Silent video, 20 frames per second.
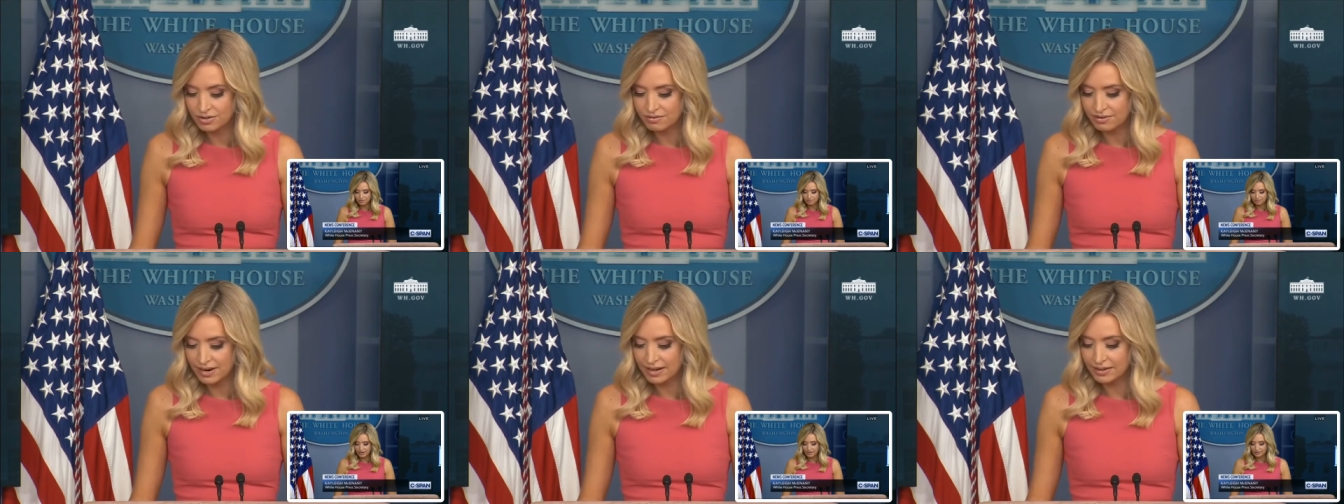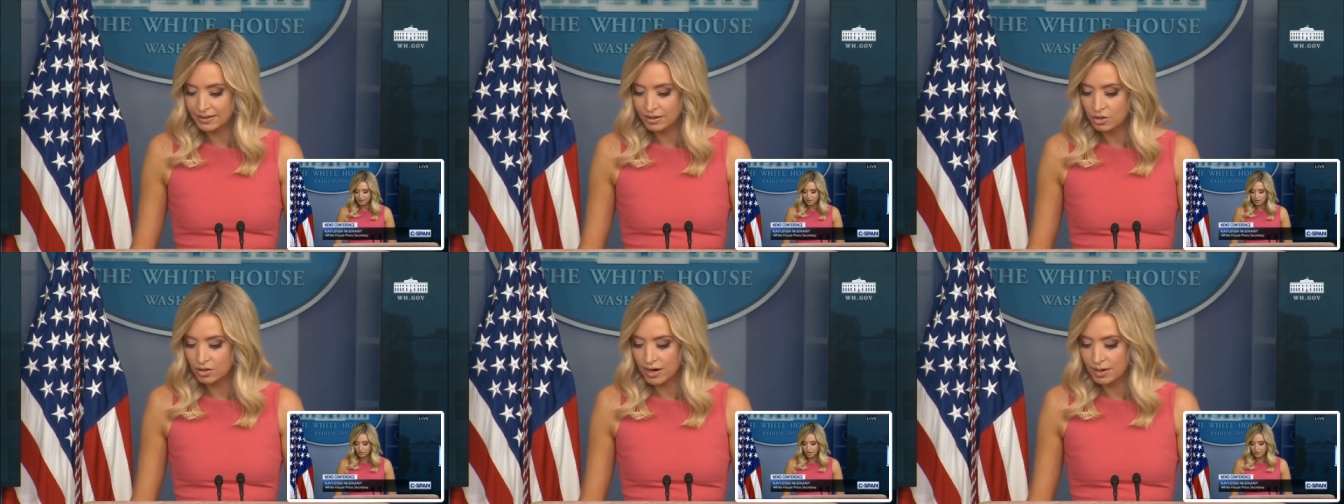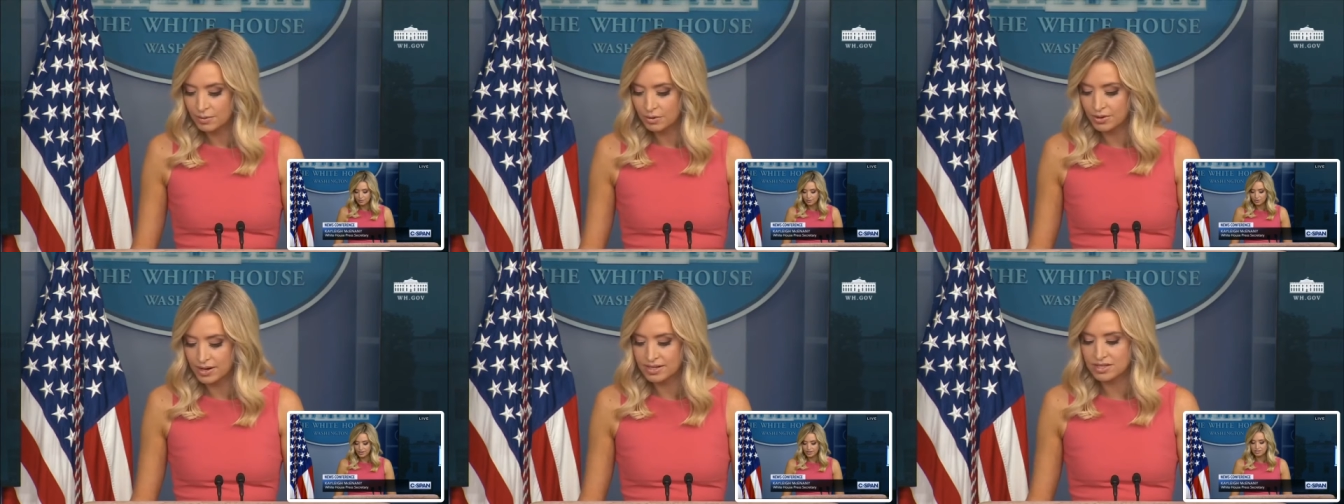violent crime
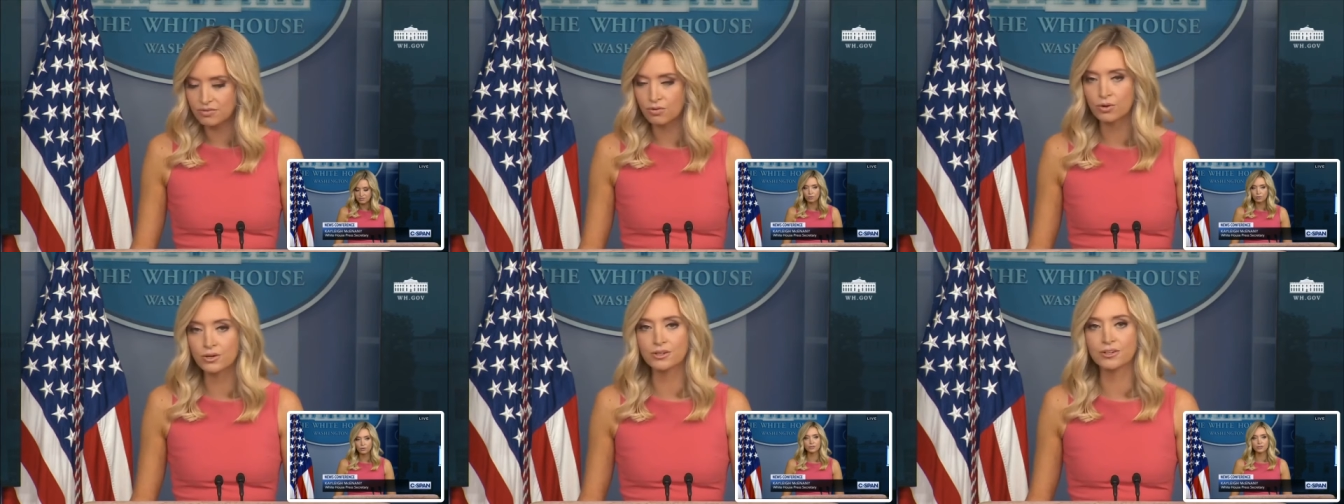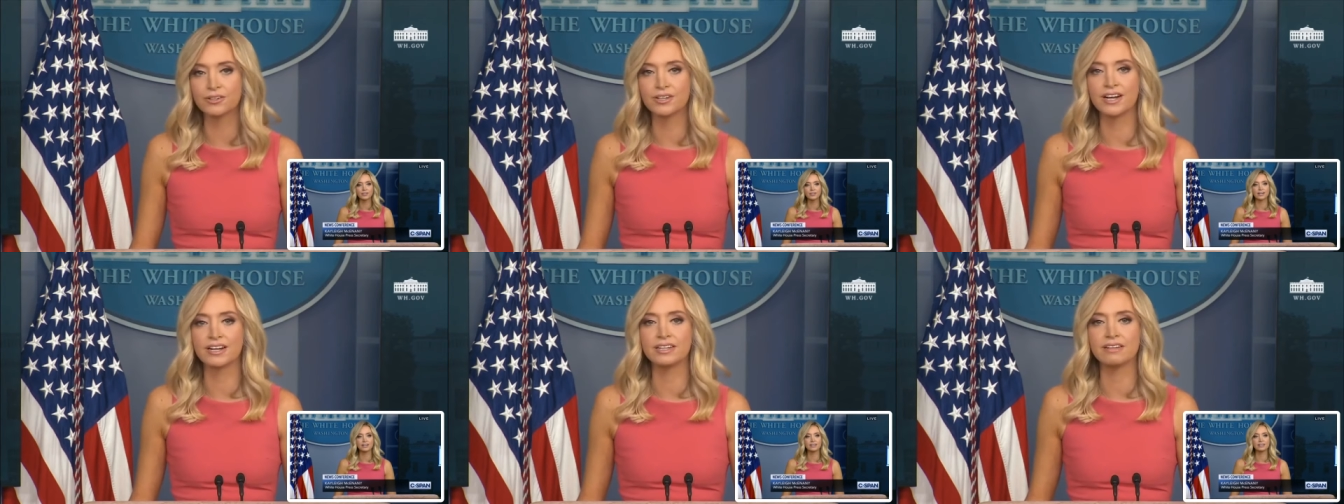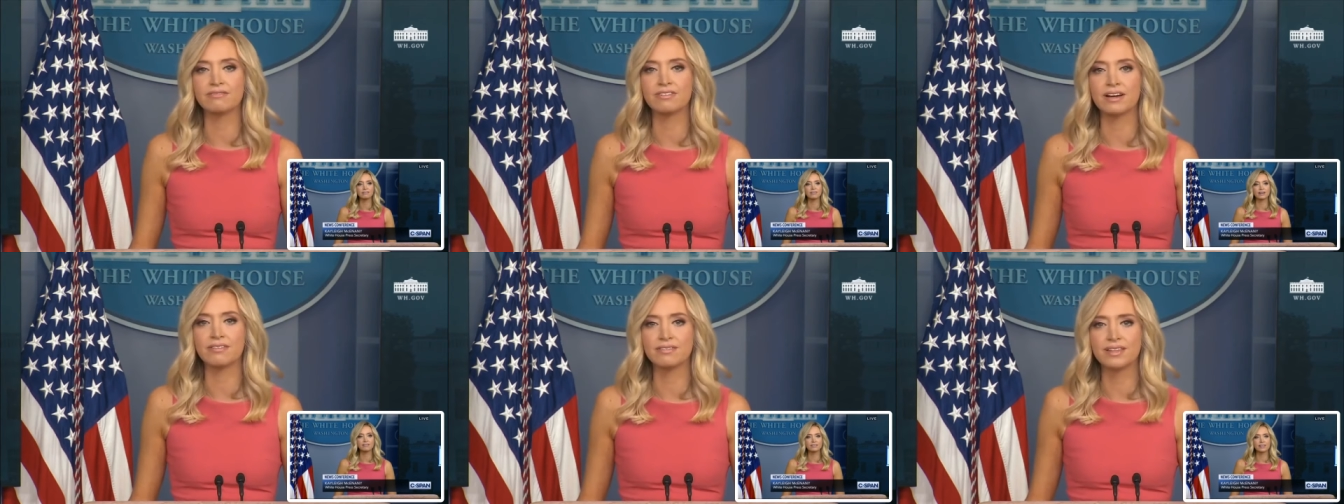arrest
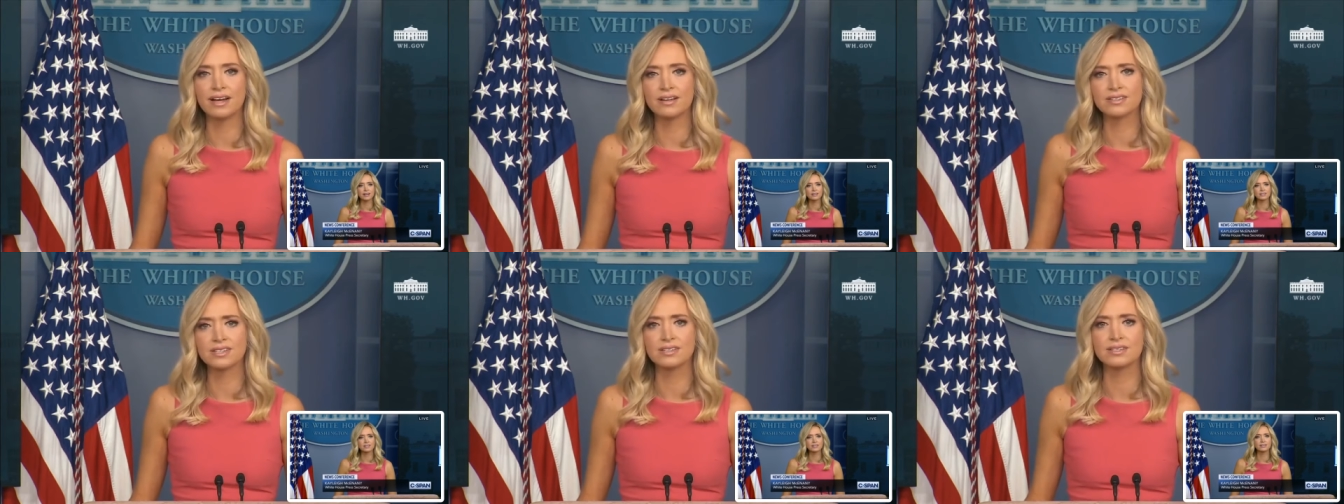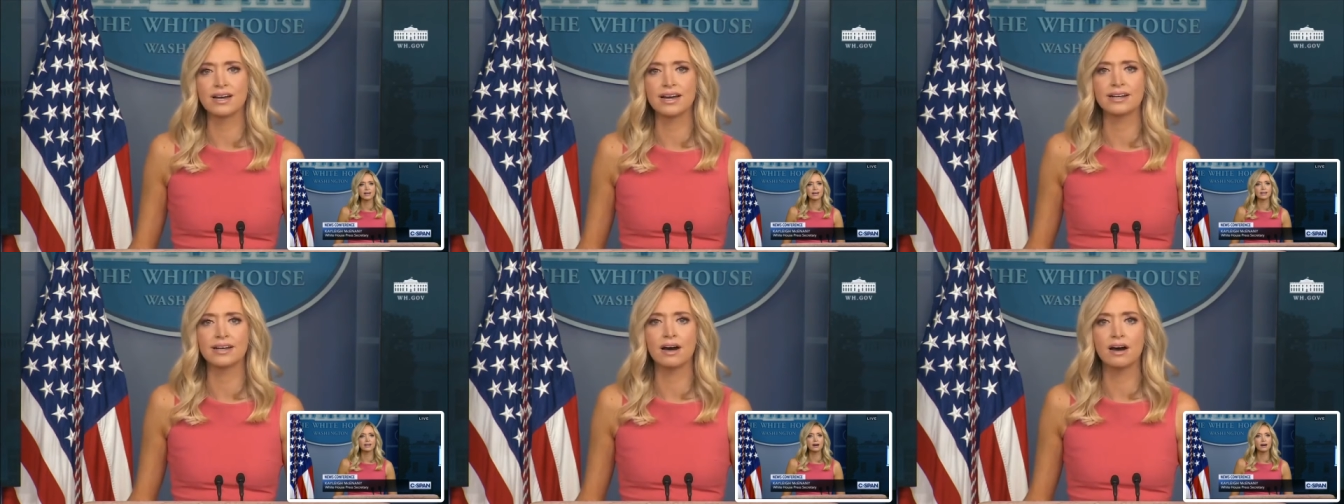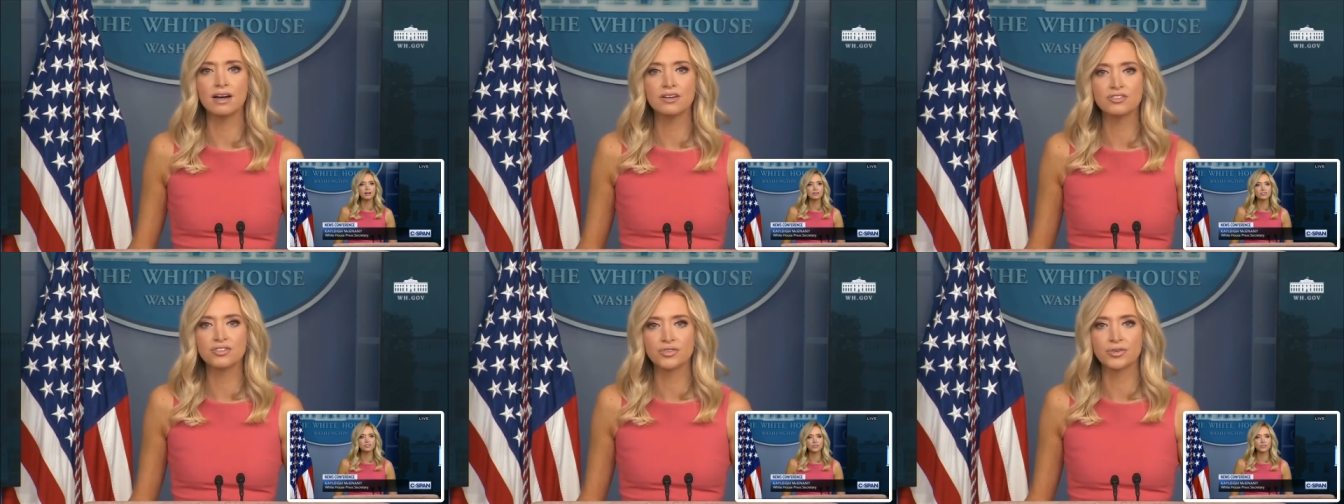
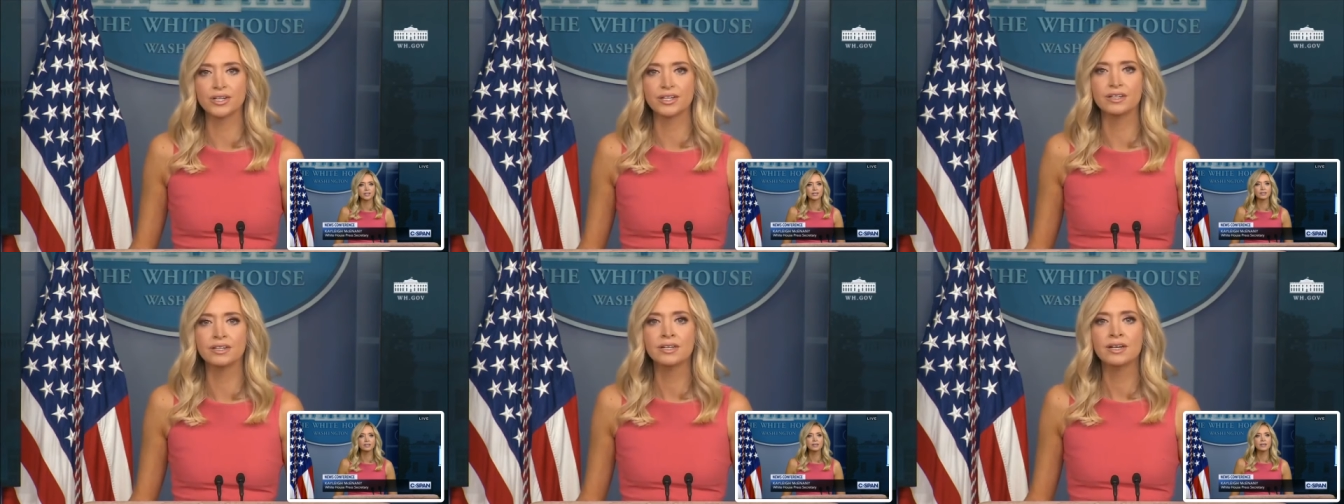495,900.